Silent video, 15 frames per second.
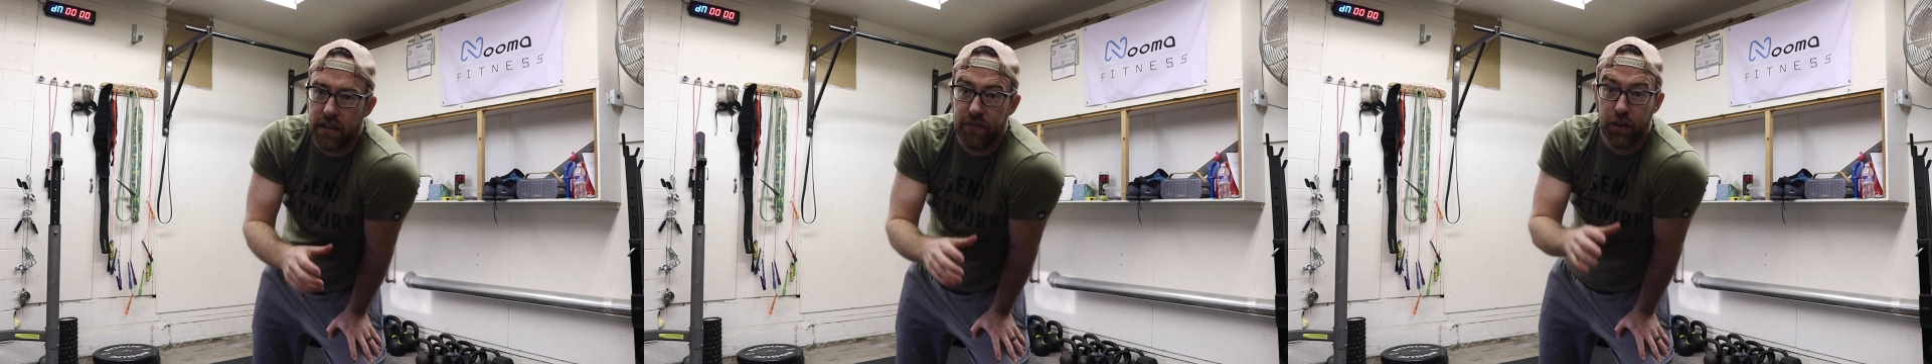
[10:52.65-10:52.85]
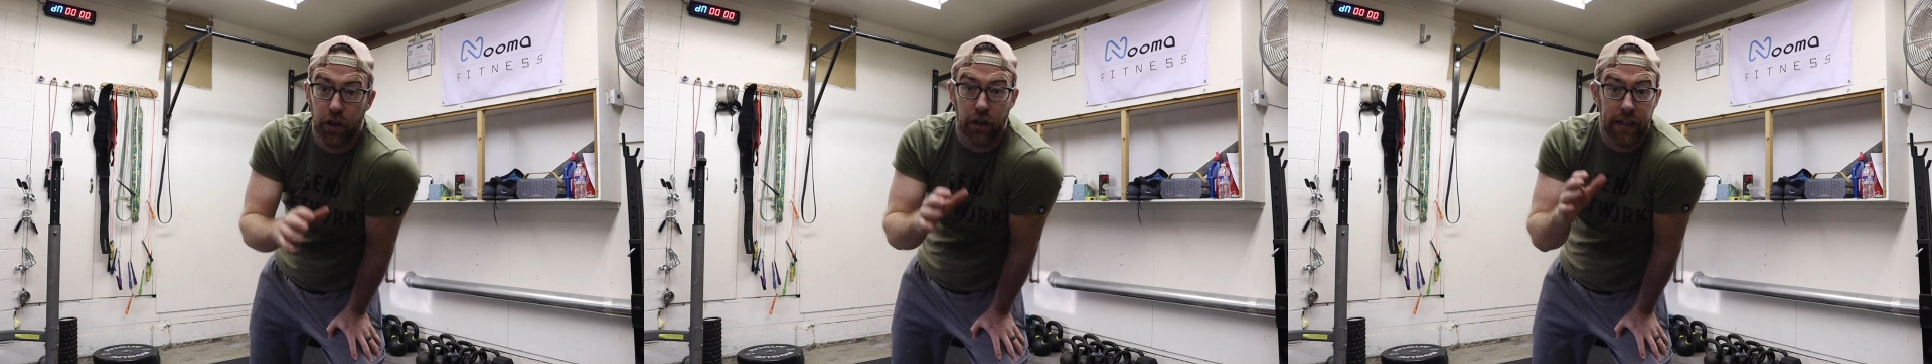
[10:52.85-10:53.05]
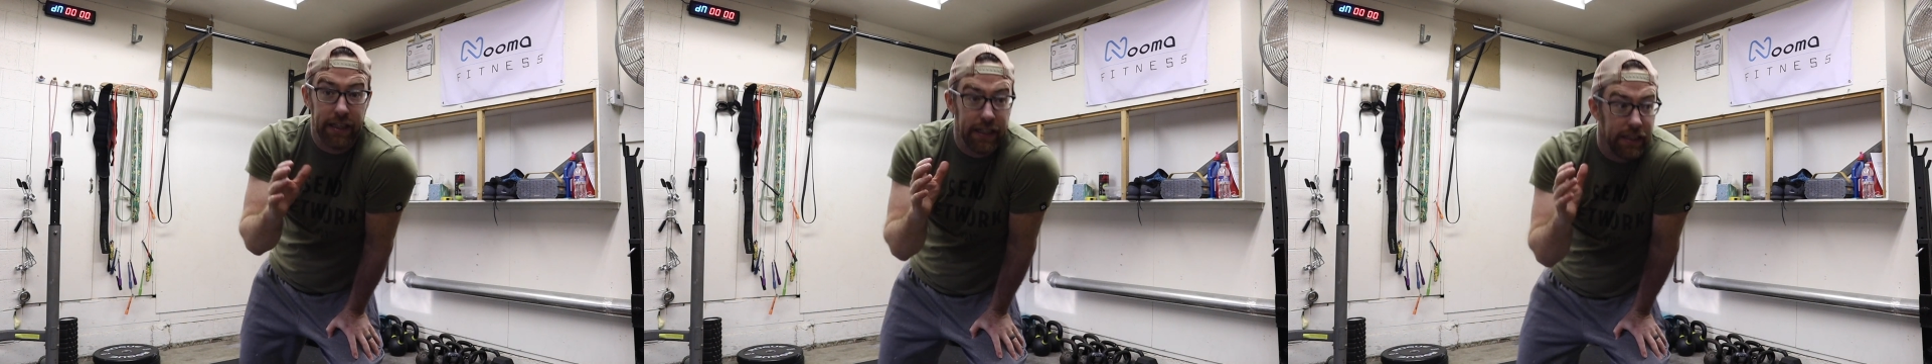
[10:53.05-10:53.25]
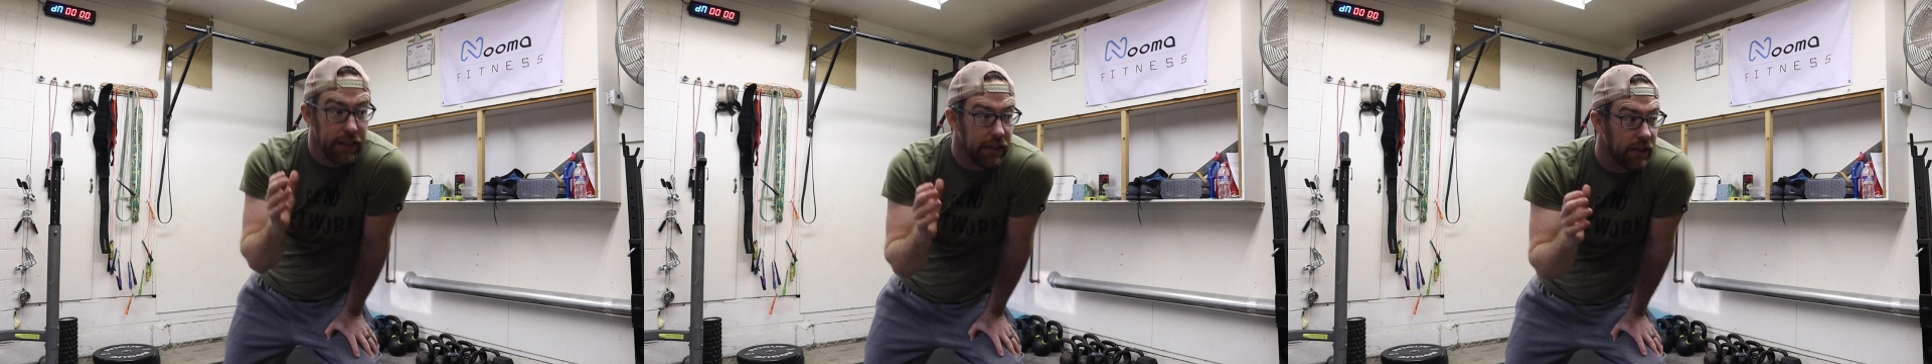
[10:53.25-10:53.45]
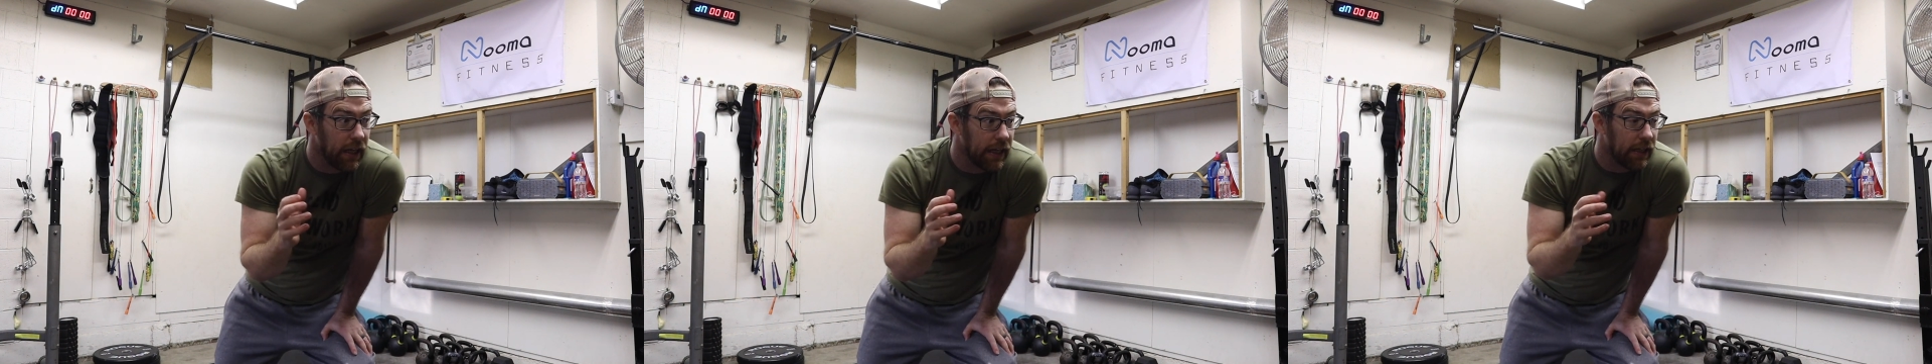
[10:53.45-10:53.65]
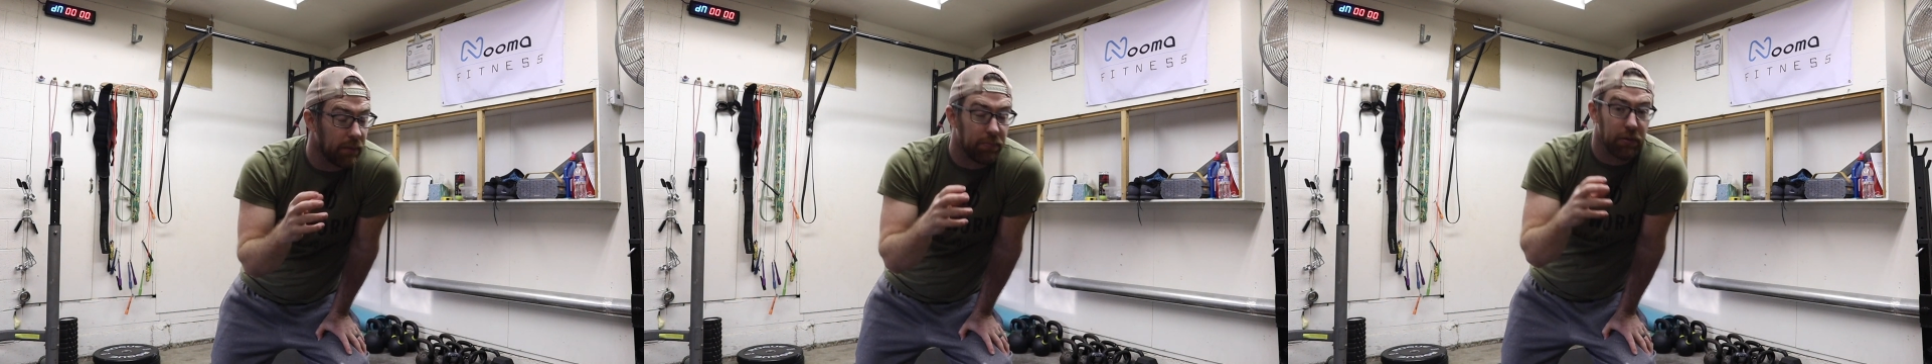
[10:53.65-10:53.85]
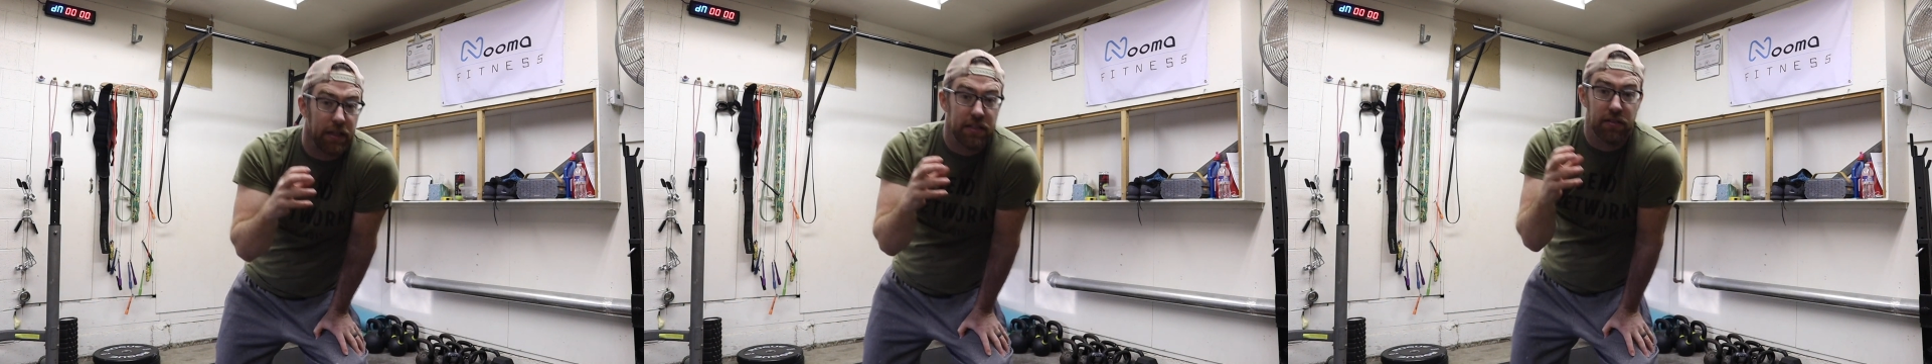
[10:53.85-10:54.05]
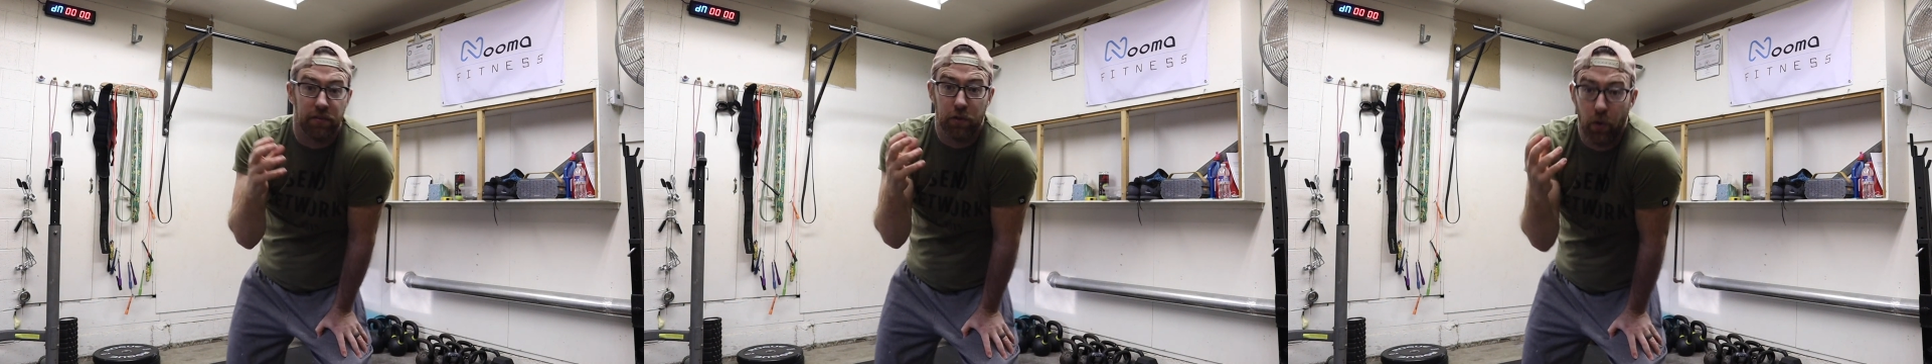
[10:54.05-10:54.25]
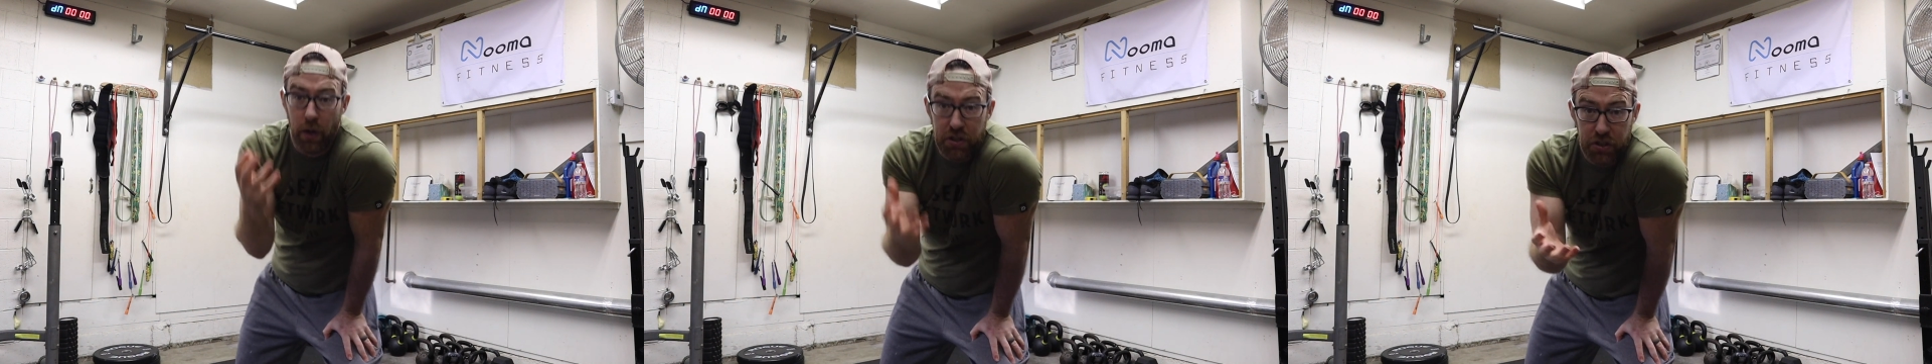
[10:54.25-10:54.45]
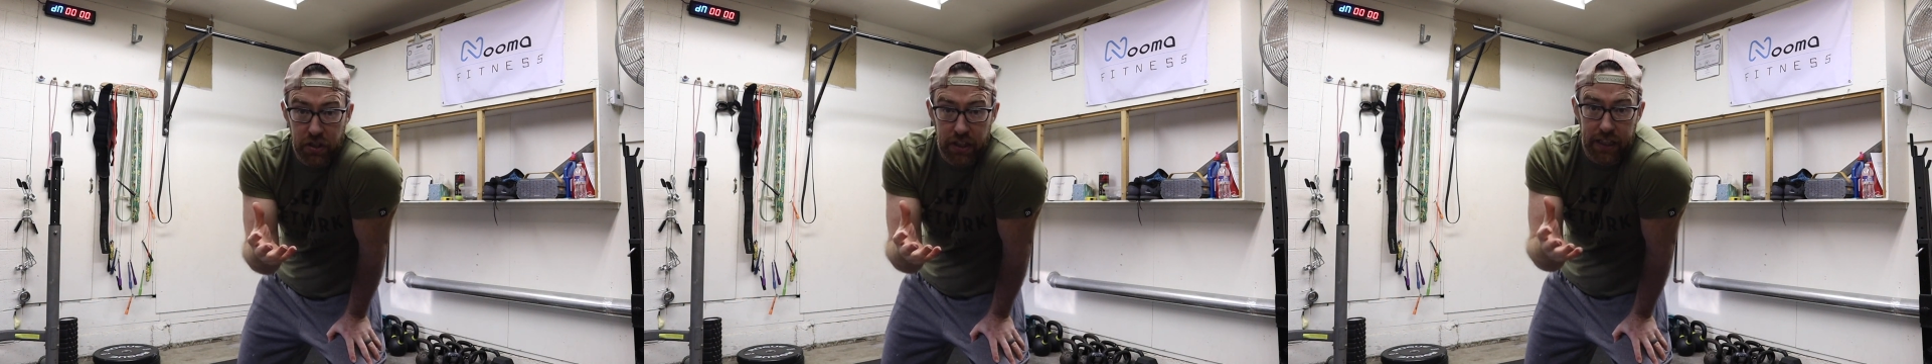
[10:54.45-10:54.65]
If you're in like a place of
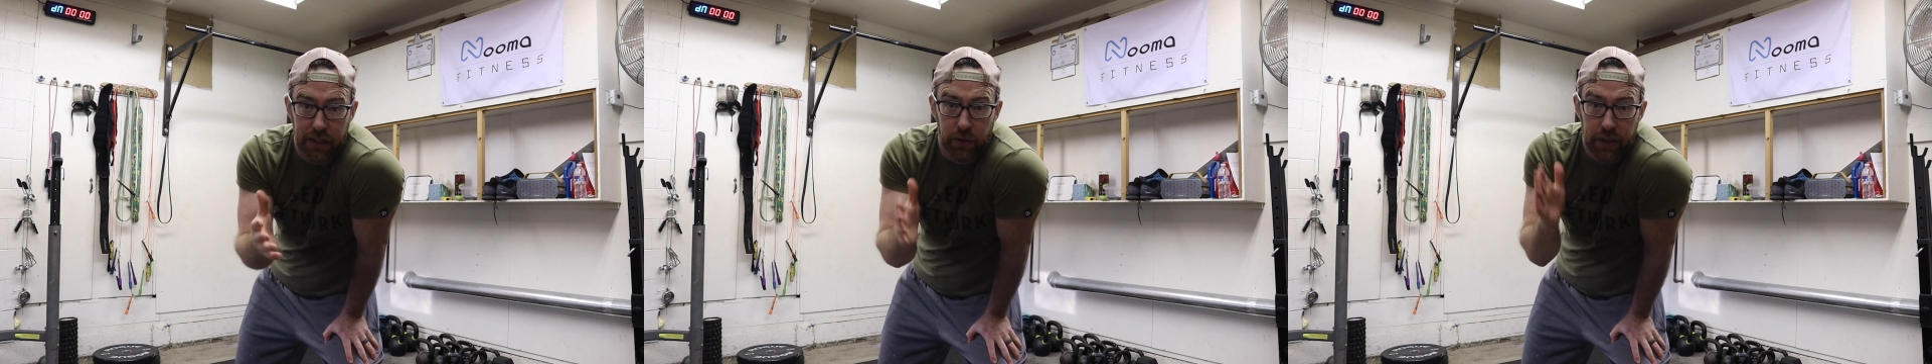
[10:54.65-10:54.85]
questioning,